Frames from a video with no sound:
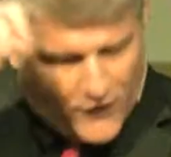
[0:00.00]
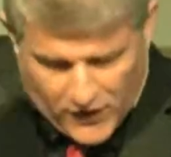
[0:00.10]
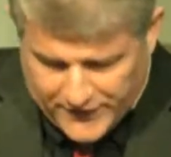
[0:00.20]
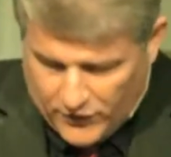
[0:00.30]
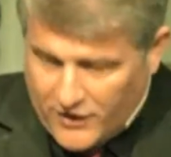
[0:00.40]

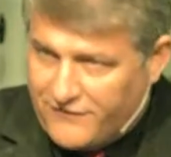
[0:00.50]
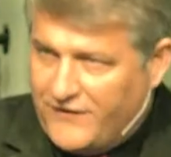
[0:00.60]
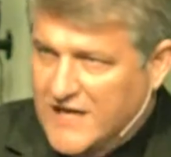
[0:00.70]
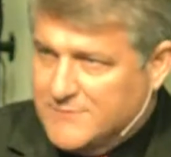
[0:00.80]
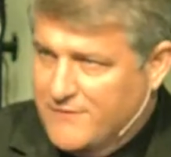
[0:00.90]
falling on our
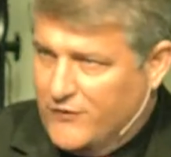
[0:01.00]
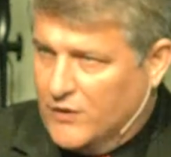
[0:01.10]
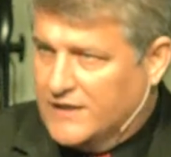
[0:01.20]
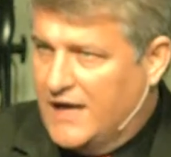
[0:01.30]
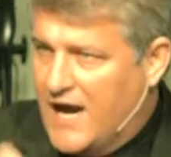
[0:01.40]
face
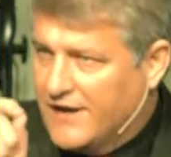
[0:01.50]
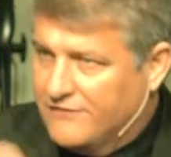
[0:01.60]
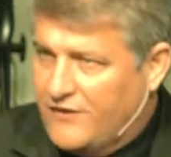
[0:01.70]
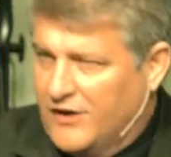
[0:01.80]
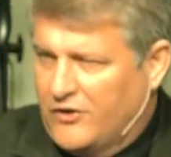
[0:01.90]
before God
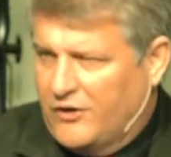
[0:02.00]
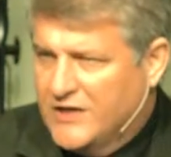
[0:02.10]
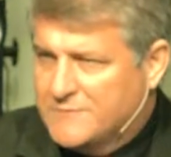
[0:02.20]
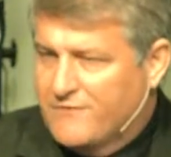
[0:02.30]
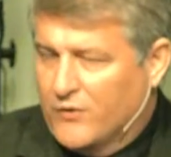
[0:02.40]
and falling on our
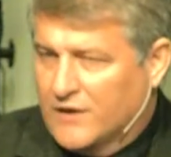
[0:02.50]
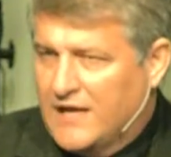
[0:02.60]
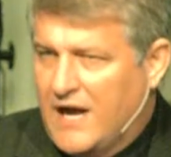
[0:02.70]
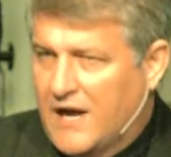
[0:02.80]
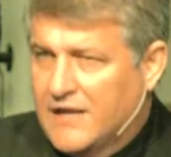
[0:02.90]
knees before
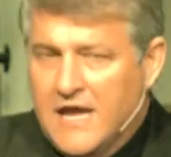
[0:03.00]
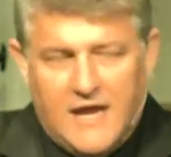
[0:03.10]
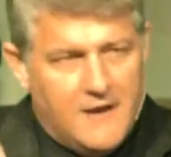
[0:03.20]
God